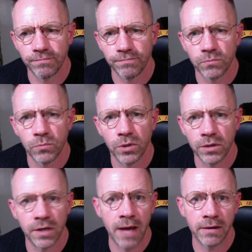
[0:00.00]
well,
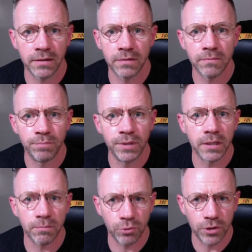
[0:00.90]
not being
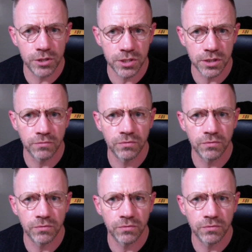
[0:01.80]
appreciative